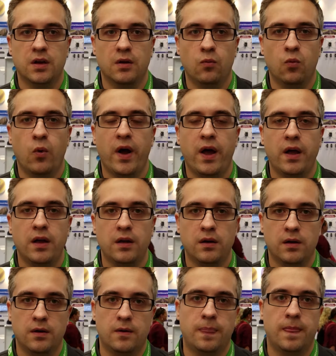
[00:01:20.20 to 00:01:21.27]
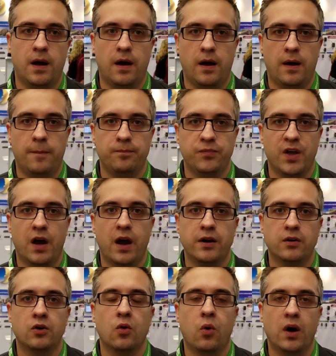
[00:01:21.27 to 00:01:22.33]
way
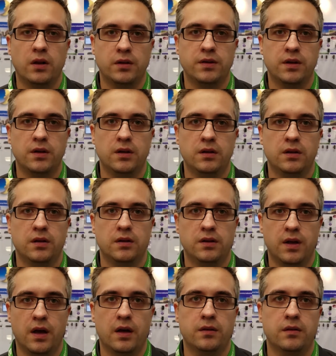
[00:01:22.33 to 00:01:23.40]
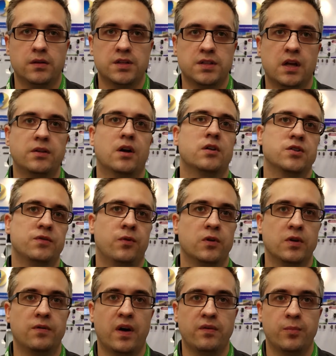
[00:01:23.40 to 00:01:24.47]
higher quality than the standard
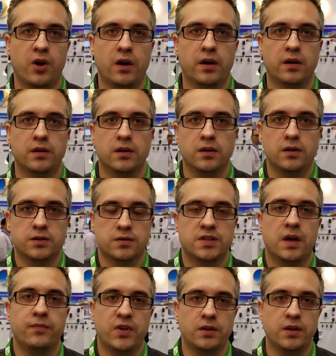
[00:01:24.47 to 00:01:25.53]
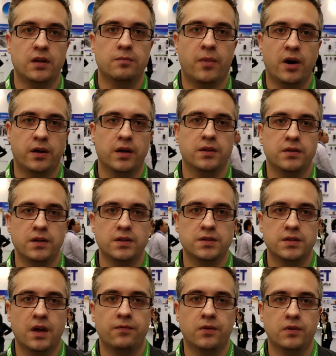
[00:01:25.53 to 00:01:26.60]
RJ45 product. So something that market needs
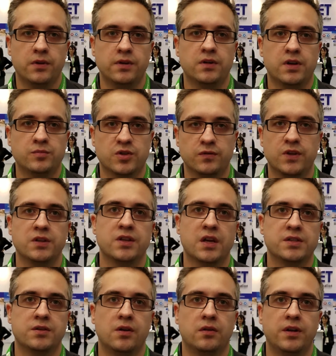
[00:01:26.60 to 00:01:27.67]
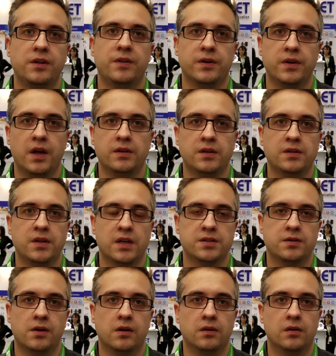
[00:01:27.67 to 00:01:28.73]
definitely in terms of the industrial Ethernet,
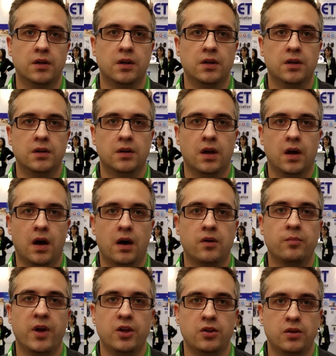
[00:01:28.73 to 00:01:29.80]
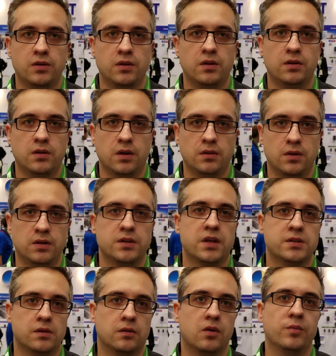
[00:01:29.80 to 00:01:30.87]
industrial automation, and
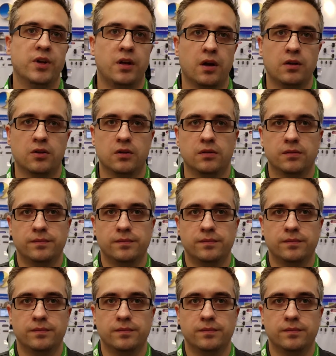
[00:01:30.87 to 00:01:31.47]
industrial communication.